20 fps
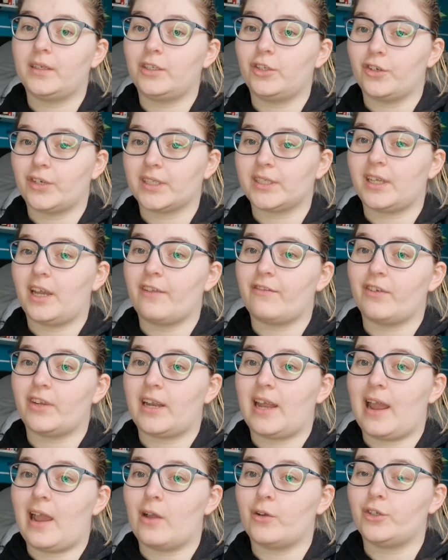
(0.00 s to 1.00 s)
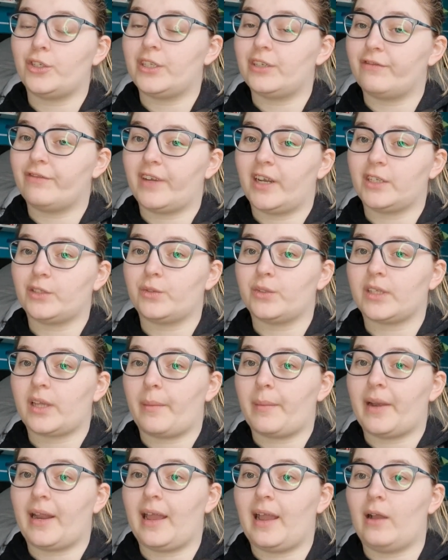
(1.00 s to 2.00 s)
you're excited for now, you didn't realise was
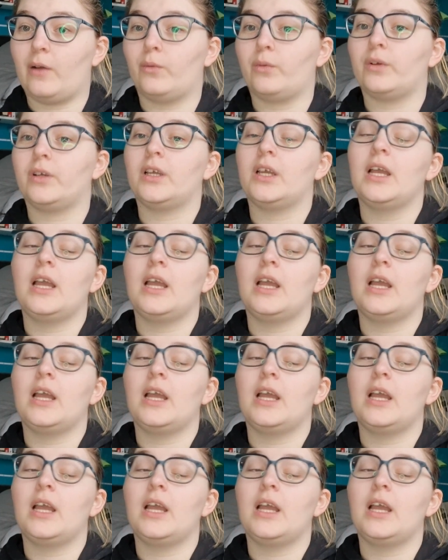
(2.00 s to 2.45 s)
coming out,